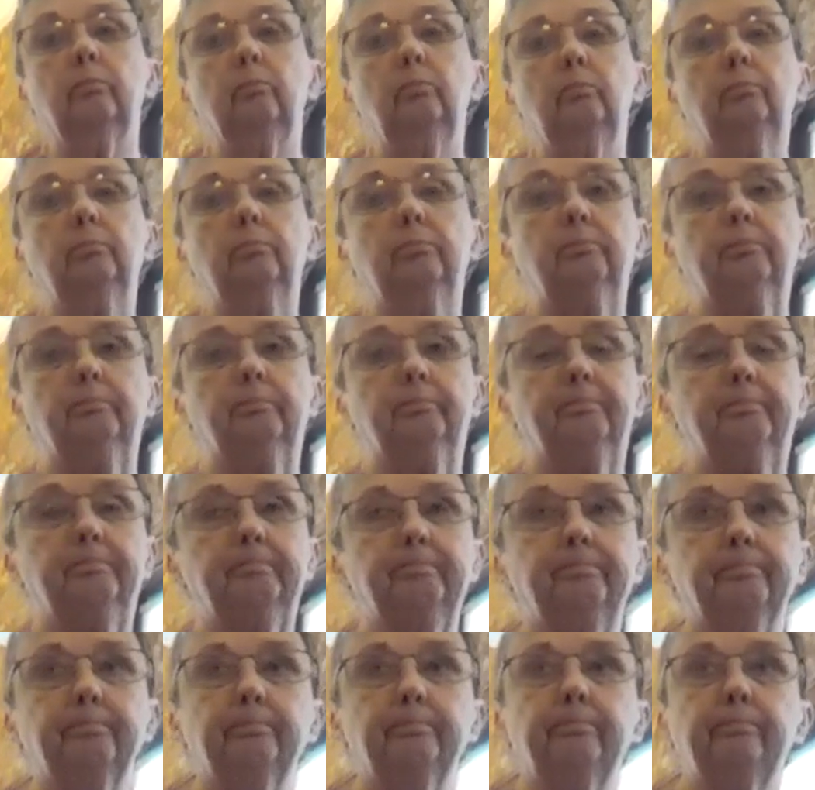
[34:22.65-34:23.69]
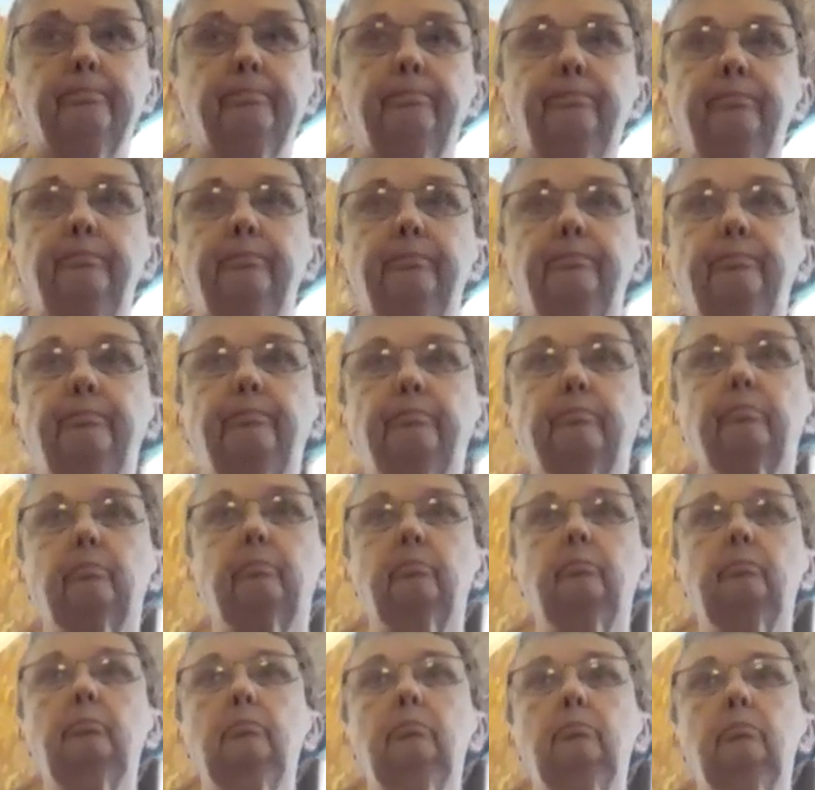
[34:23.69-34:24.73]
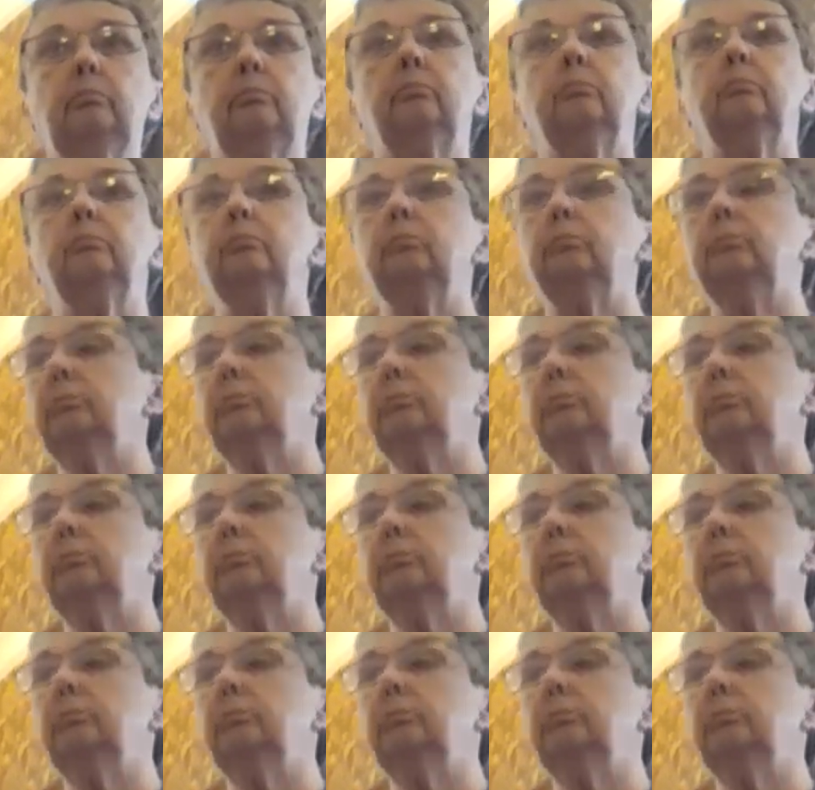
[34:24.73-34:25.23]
Great. We're coming right to empty coat sleeve,